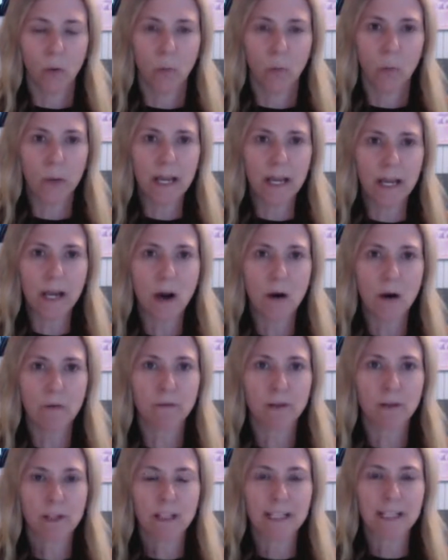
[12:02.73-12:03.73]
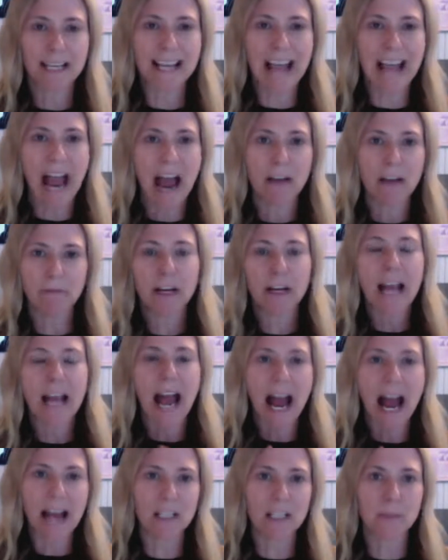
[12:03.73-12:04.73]
we oversee every
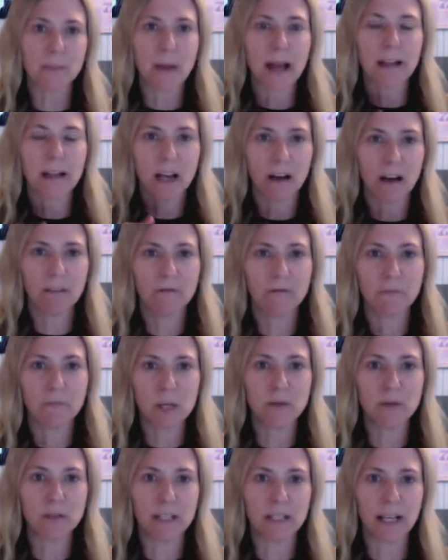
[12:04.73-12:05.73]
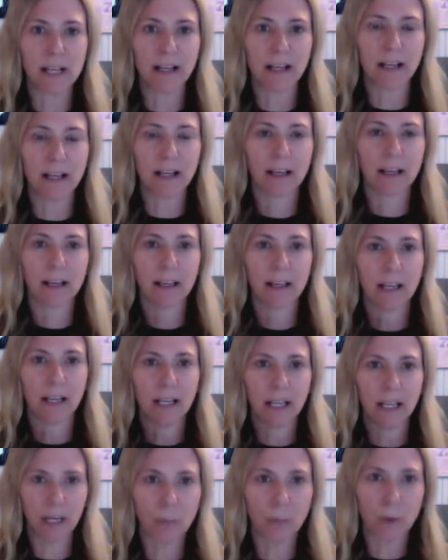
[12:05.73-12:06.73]
aspect of music
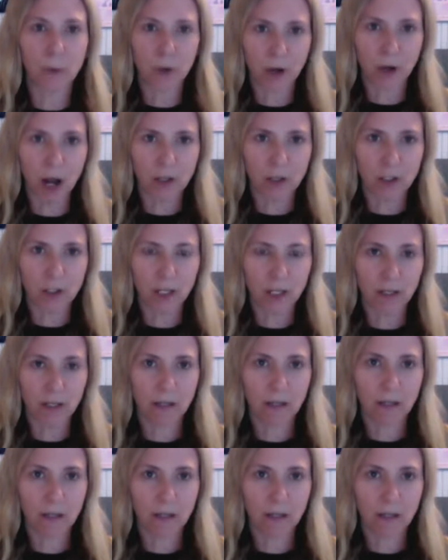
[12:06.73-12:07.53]
in a production.